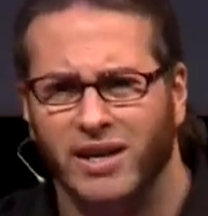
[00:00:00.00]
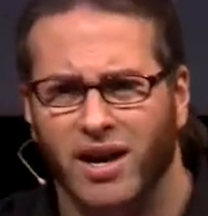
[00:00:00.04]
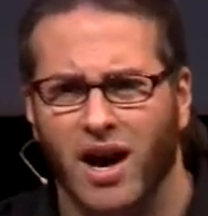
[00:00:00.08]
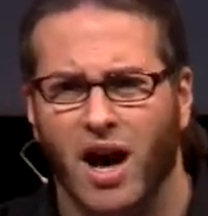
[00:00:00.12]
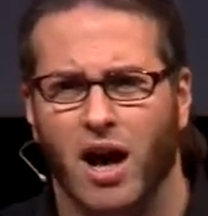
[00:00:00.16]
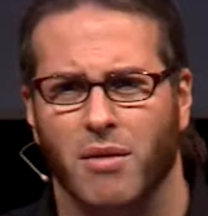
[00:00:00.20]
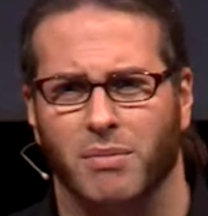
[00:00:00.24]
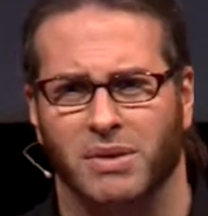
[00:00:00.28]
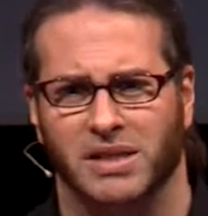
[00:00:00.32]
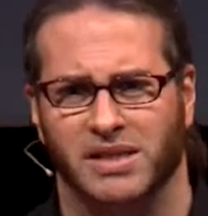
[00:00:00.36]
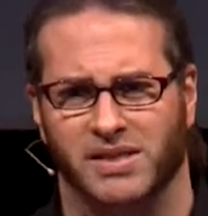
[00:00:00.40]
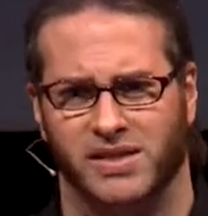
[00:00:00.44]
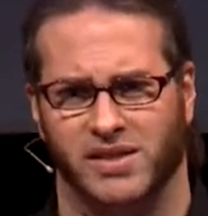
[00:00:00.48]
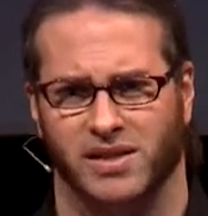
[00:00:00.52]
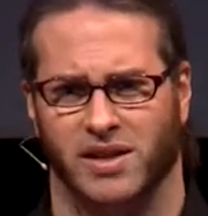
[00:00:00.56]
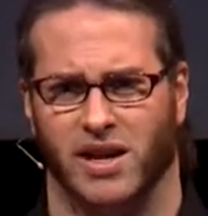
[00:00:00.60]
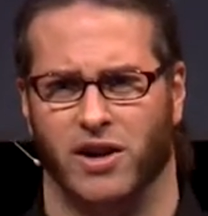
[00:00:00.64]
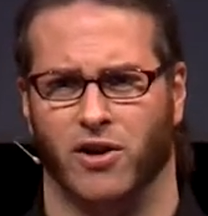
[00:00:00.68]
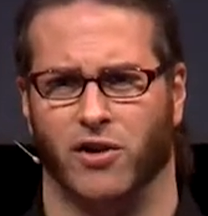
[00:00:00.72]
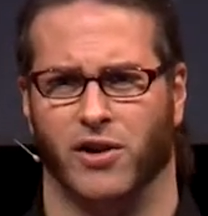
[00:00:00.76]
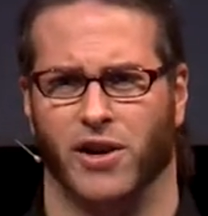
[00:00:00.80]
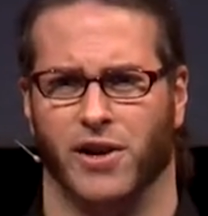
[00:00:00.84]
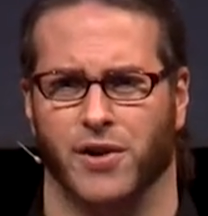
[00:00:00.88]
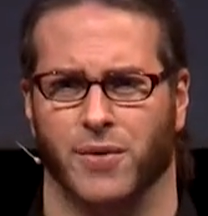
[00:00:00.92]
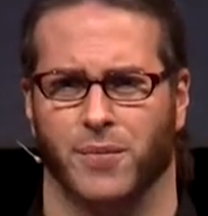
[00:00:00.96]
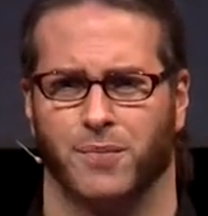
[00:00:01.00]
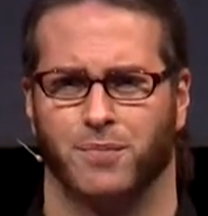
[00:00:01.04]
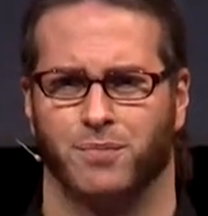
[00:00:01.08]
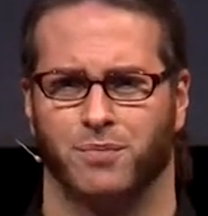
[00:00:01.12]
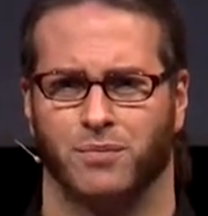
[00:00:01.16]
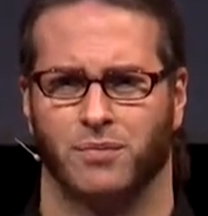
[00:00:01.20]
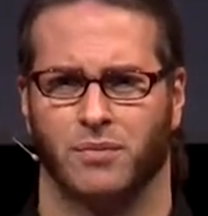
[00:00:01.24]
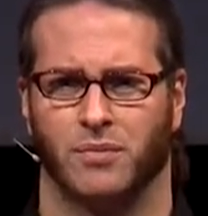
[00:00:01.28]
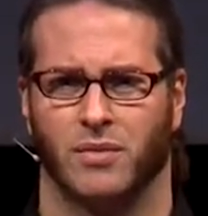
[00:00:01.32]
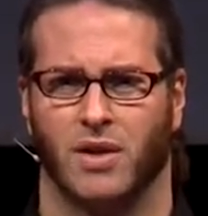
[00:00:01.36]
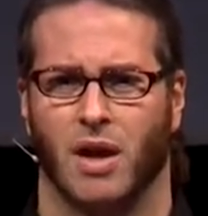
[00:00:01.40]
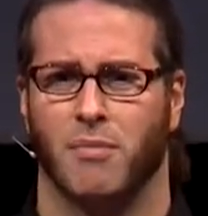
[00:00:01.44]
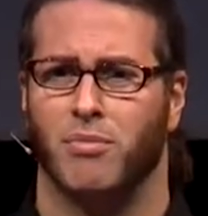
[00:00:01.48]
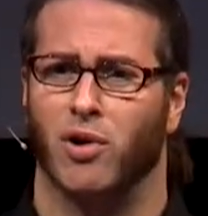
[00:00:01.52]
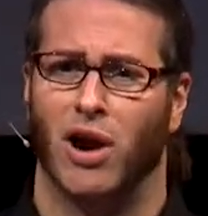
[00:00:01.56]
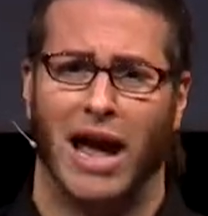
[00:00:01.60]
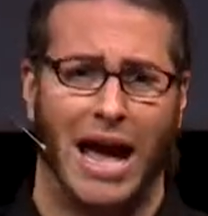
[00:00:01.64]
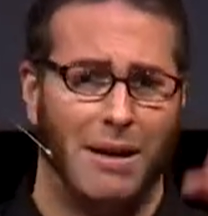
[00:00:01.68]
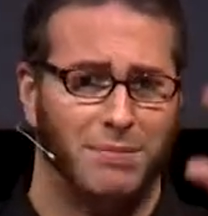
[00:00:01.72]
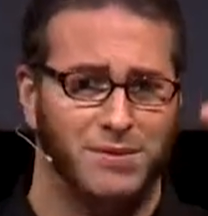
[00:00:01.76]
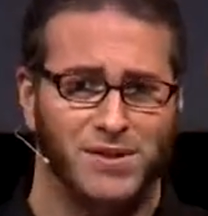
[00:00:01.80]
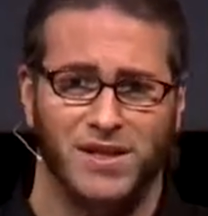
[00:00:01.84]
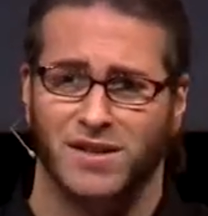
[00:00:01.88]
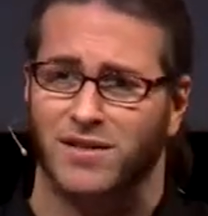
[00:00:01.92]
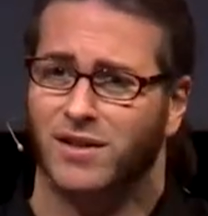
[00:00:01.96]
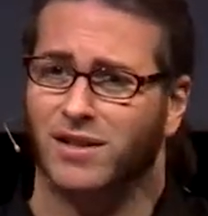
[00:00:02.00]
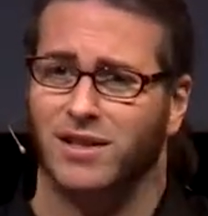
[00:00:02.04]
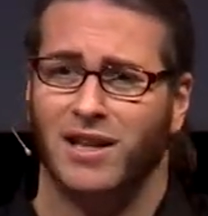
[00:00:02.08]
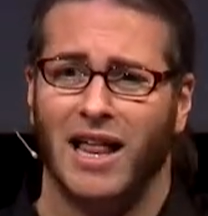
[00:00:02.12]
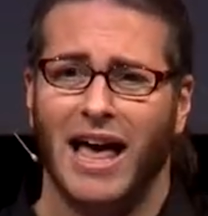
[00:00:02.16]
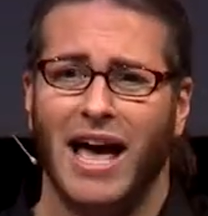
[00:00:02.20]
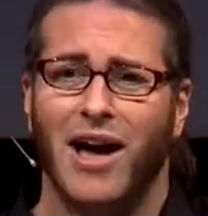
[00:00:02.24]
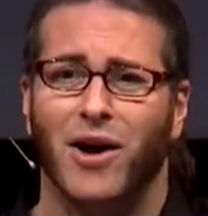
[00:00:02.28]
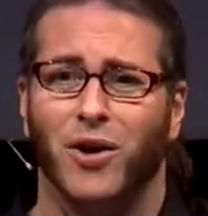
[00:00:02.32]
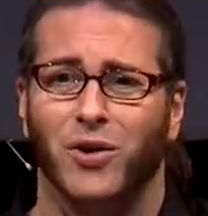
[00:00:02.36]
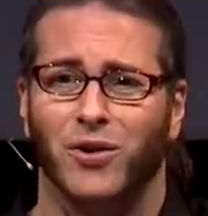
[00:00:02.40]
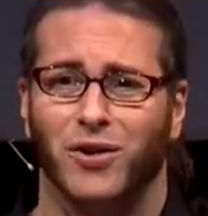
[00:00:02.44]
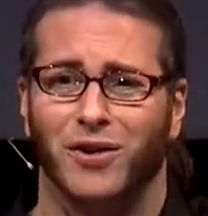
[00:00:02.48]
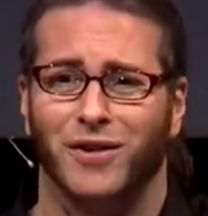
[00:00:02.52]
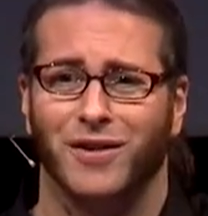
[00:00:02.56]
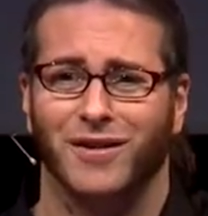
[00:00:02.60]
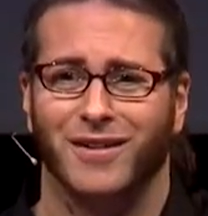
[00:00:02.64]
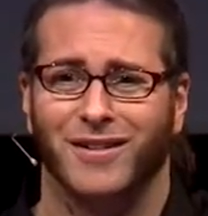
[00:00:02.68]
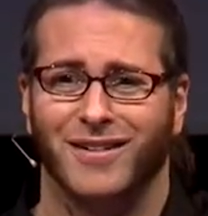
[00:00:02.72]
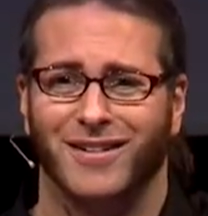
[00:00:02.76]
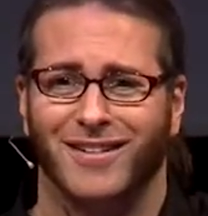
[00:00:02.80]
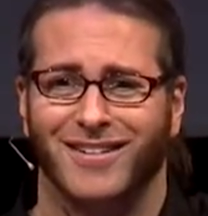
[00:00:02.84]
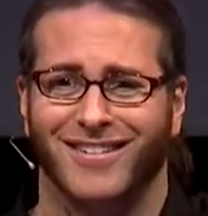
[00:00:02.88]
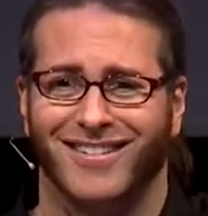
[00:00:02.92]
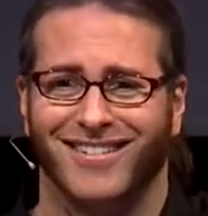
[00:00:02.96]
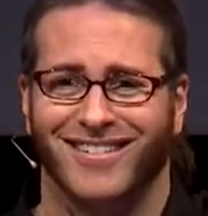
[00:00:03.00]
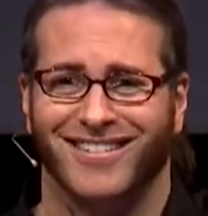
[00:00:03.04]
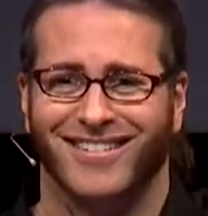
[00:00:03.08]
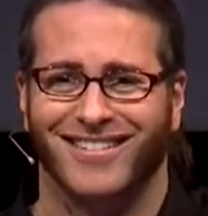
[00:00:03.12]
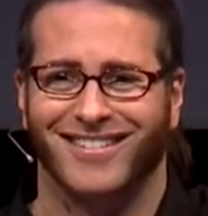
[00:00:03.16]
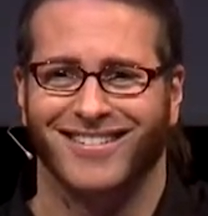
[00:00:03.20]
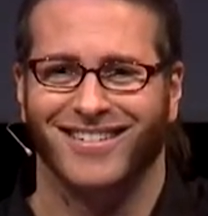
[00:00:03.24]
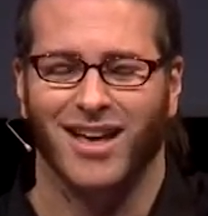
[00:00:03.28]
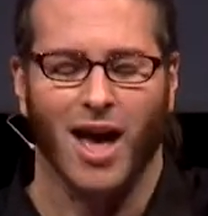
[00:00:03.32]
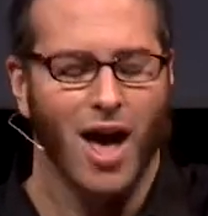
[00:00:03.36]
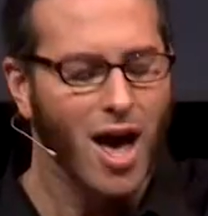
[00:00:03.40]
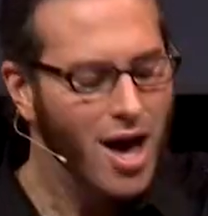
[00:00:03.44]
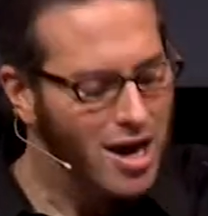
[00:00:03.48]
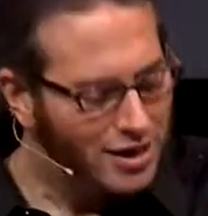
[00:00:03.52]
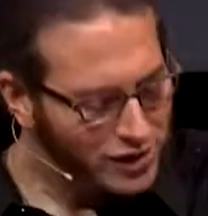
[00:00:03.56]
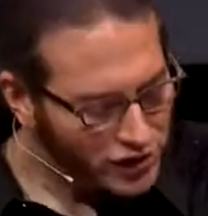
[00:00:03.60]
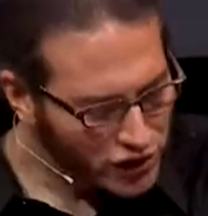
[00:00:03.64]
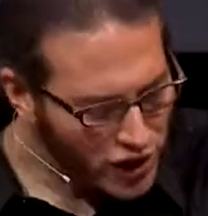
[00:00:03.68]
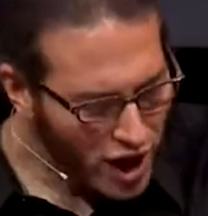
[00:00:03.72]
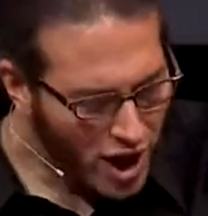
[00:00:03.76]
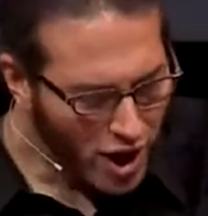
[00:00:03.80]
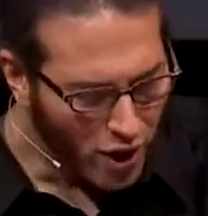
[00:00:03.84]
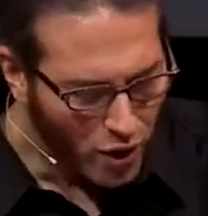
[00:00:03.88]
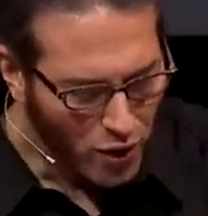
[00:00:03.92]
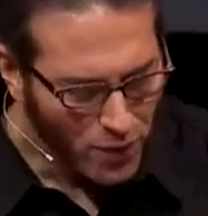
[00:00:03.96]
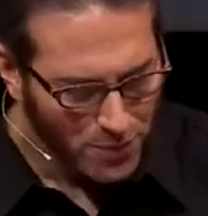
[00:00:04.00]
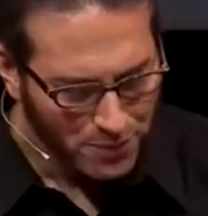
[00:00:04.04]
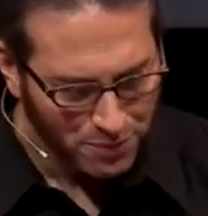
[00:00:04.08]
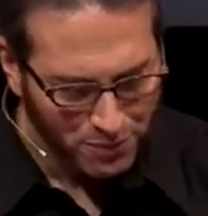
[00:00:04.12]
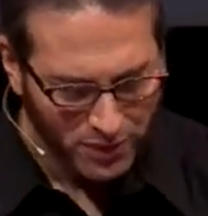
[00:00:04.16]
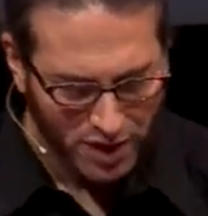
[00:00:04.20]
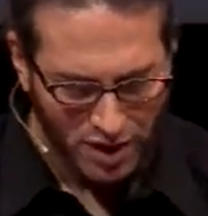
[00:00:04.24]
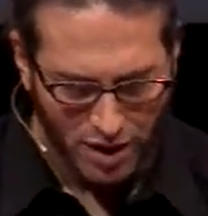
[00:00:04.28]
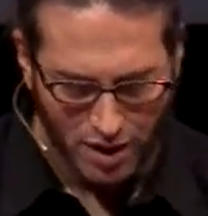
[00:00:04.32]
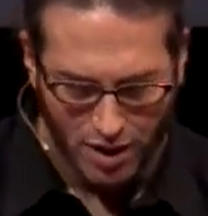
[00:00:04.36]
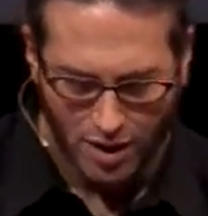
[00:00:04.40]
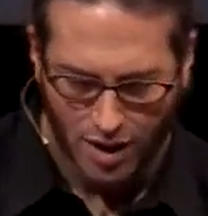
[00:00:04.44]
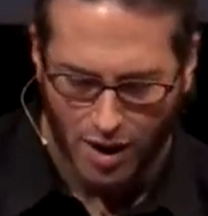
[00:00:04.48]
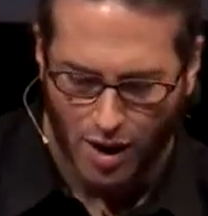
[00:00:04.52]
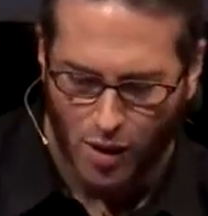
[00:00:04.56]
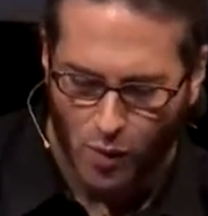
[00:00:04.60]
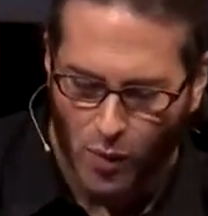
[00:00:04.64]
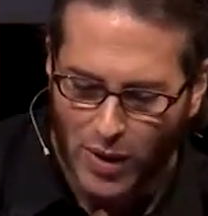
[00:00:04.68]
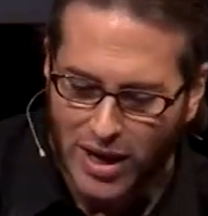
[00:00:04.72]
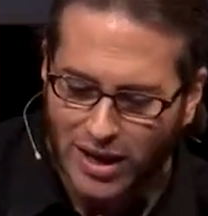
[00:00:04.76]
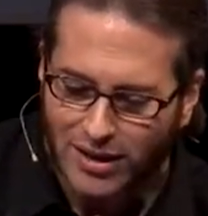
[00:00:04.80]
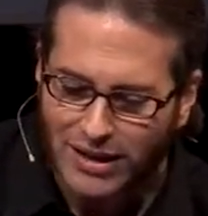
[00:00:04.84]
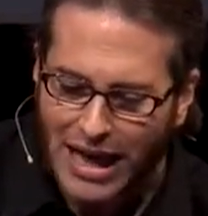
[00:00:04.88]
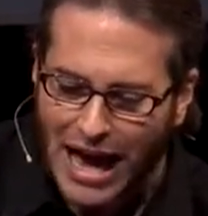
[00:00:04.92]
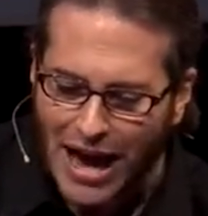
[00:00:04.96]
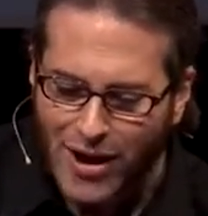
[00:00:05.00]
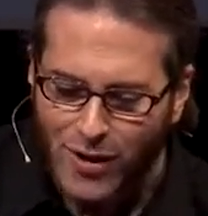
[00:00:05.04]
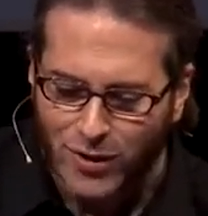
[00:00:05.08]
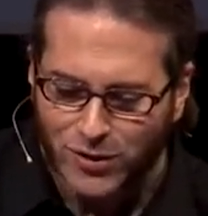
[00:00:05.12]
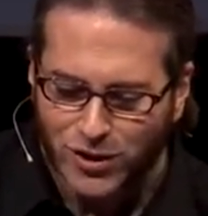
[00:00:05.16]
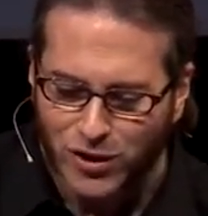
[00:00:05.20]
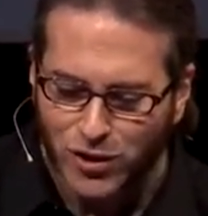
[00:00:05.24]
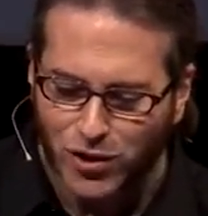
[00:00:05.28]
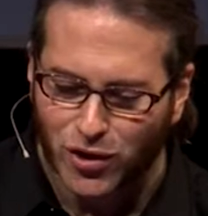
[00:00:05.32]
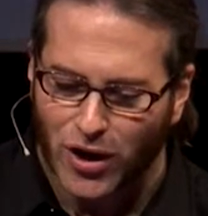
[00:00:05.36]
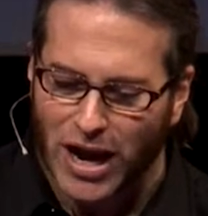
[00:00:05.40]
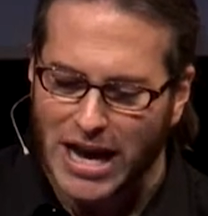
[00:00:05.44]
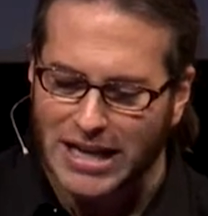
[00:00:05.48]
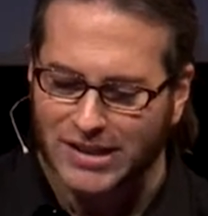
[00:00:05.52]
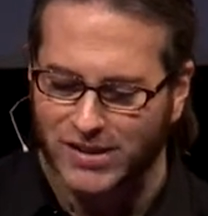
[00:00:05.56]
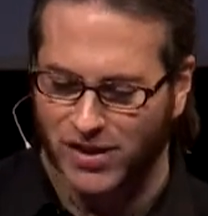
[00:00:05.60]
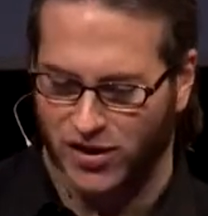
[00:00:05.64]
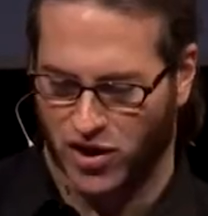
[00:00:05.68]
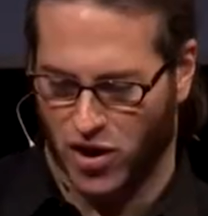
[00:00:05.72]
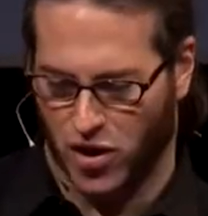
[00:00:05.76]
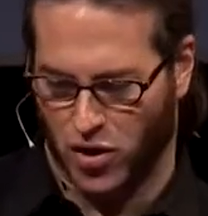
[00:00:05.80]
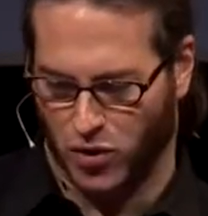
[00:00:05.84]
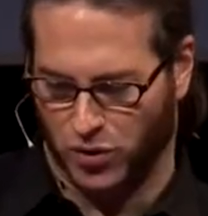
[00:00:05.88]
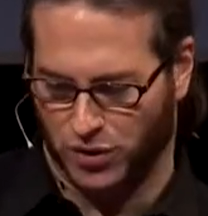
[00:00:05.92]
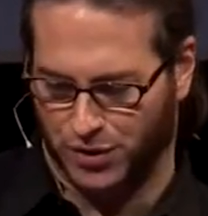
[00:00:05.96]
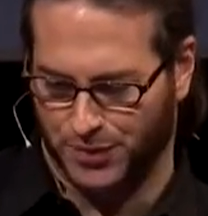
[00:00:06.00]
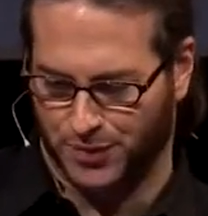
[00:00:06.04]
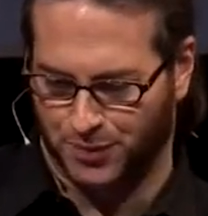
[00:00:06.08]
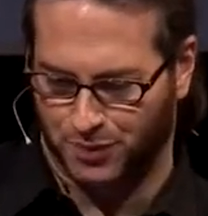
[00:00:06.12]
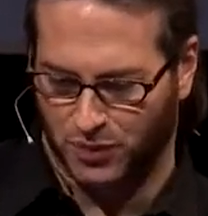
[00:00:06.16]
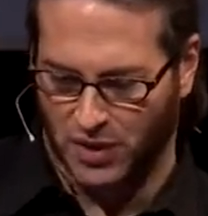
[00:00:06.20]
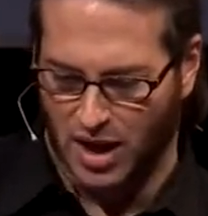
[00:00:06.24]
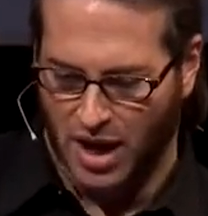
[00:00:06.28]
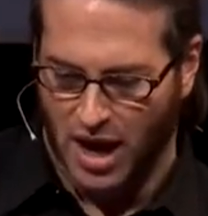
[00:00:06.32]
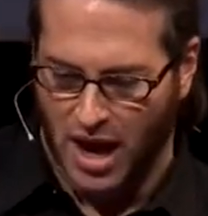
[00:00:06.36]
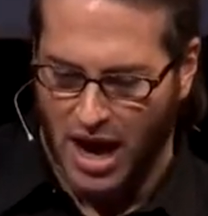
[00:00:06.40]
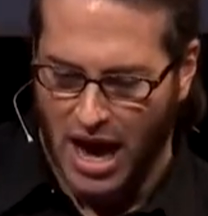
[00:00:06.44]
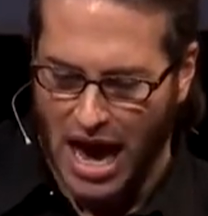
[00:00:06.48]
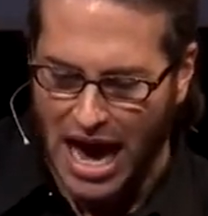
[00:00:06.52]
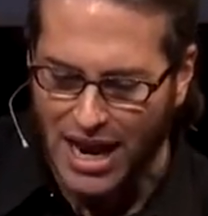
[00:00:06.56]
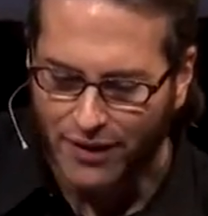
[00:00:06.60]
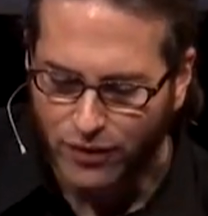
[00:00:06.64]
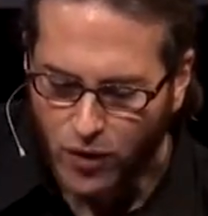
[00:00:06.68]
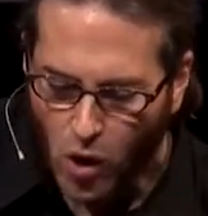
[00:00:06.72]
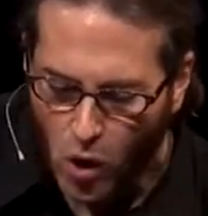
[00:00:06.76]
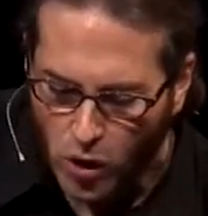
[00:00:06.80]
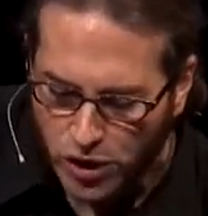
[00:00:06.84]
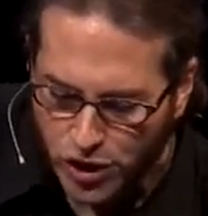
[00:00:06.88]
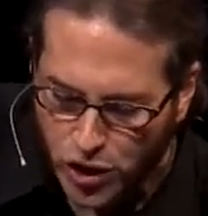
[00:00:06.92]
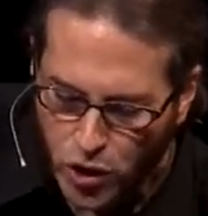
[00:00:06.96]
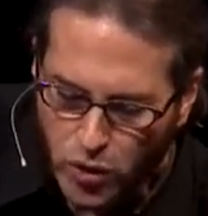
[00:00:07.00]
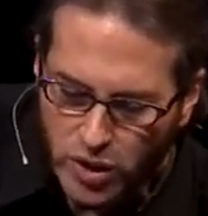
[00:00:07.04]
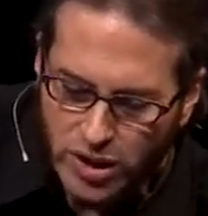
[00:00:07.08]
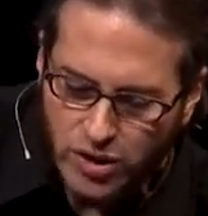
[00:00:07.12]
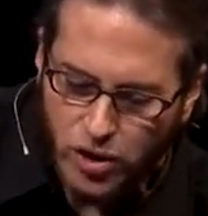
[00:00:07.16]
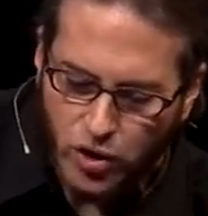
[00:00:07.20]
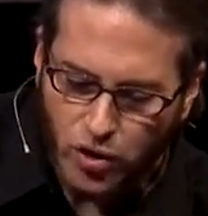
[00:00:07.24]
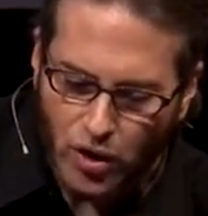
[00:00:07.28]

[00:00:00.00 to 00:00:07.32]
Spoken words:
common scenario, perhaps in the cloud. So, we allow you to transcode. And of course, you can